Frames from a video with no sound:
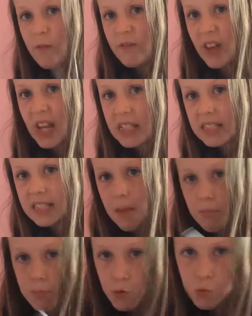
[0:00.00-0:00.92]
fix
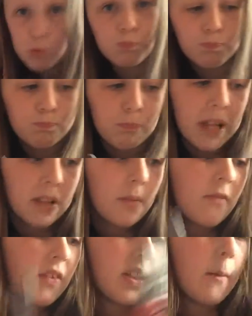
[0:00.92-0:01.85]
them, to make
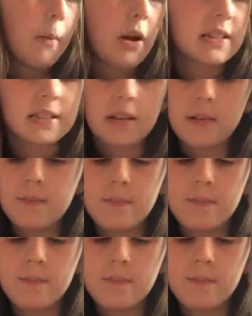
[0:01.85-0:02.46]
them fit the bracelet.